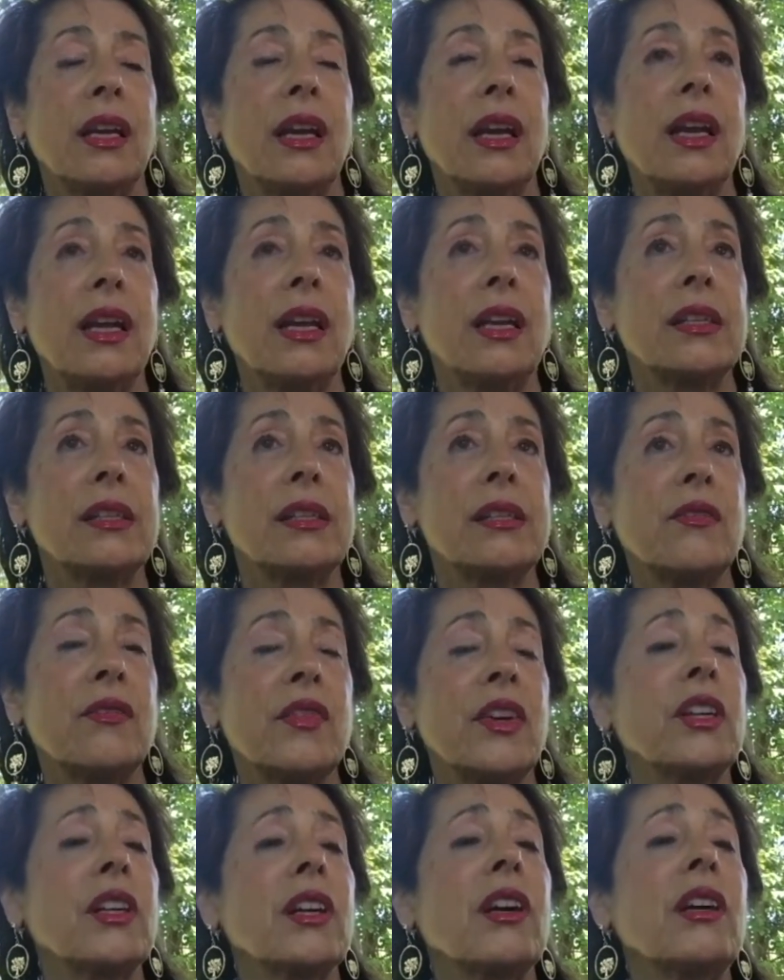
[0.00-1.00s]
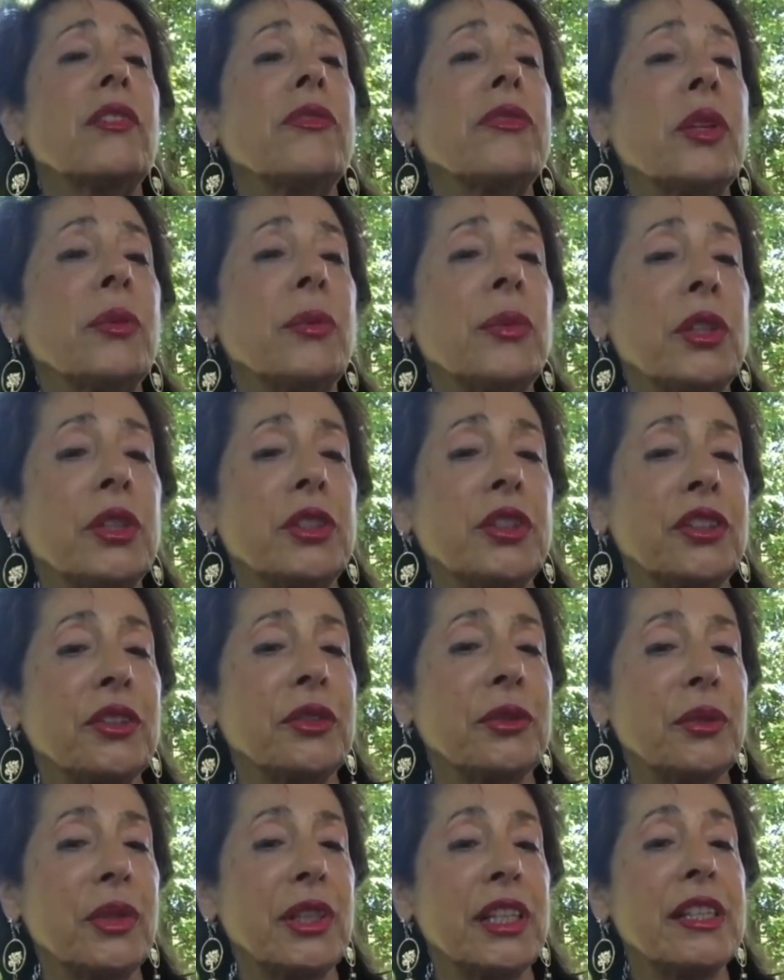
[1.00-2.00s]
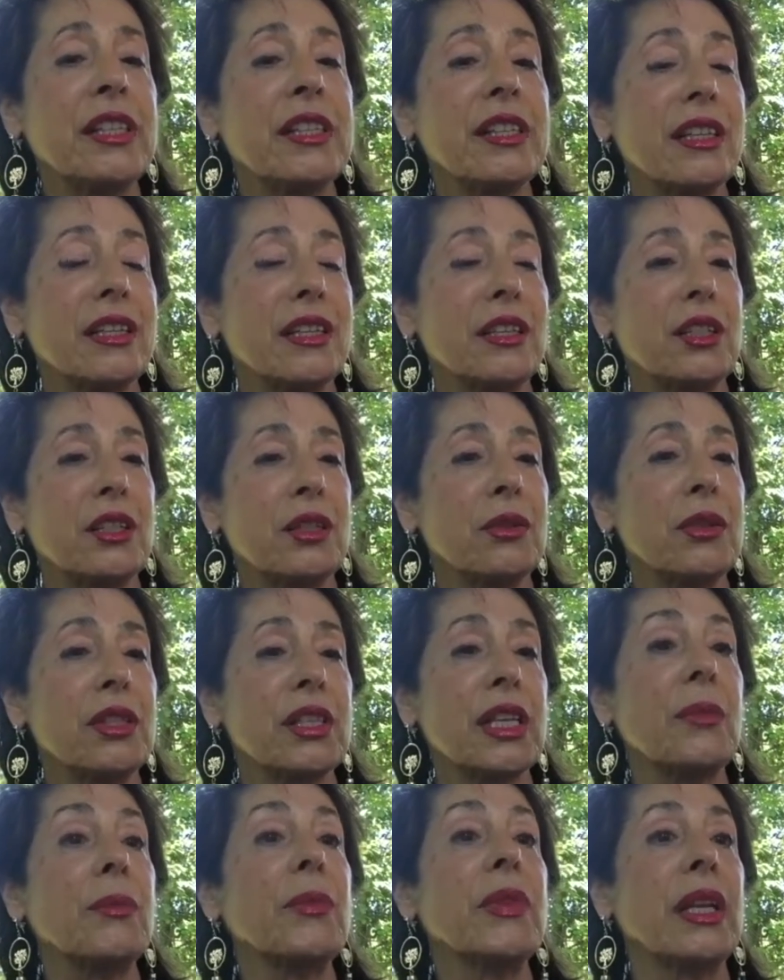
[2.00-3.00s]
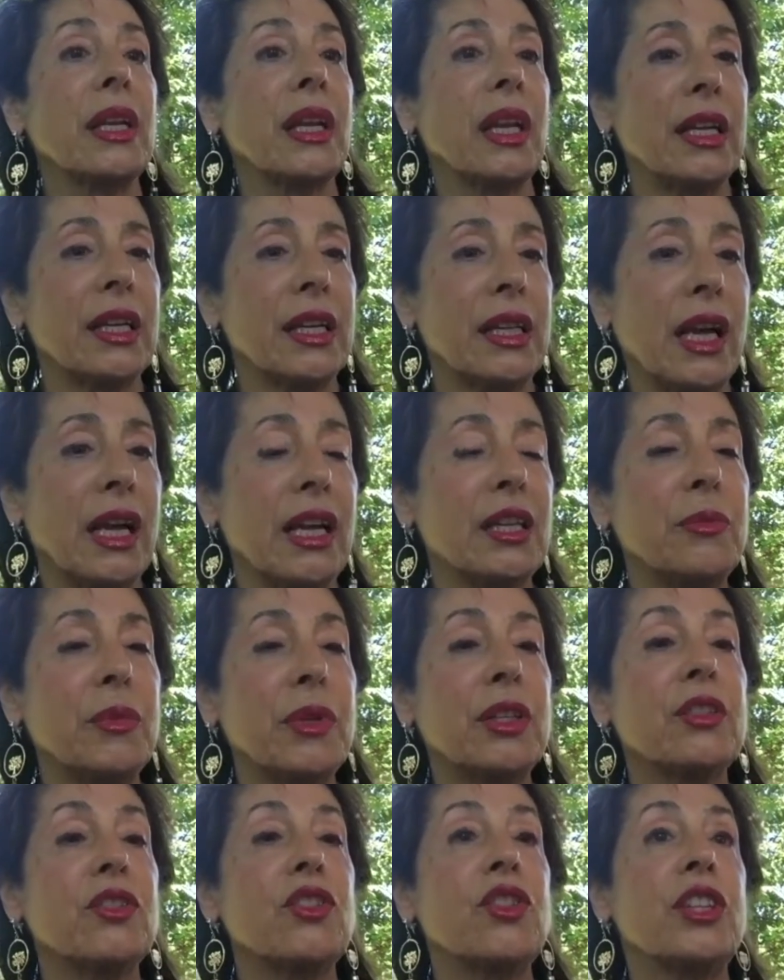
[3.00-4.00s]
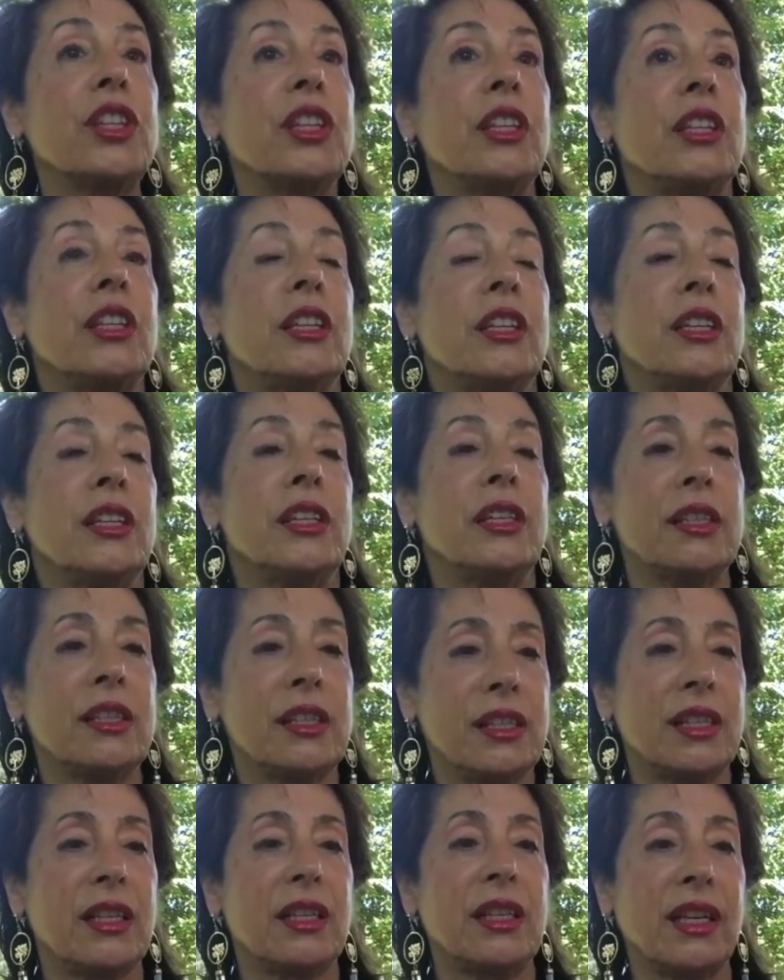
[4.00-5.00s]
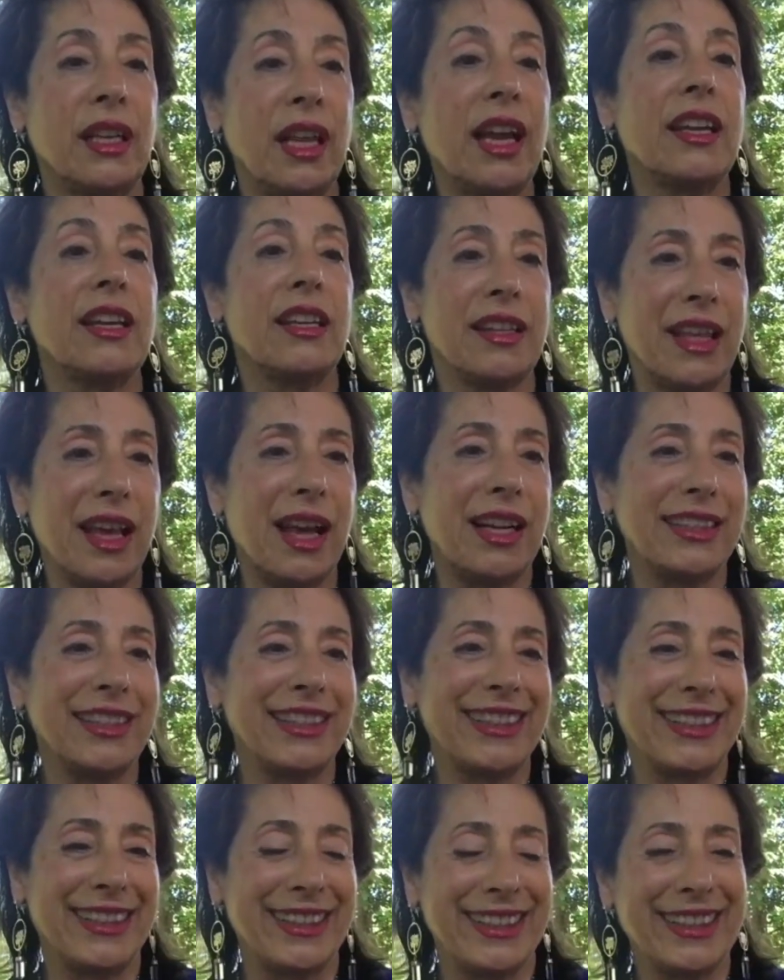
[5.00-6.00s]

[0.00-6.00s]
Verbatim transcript: is very comfortable to listen to something like that because she is like that.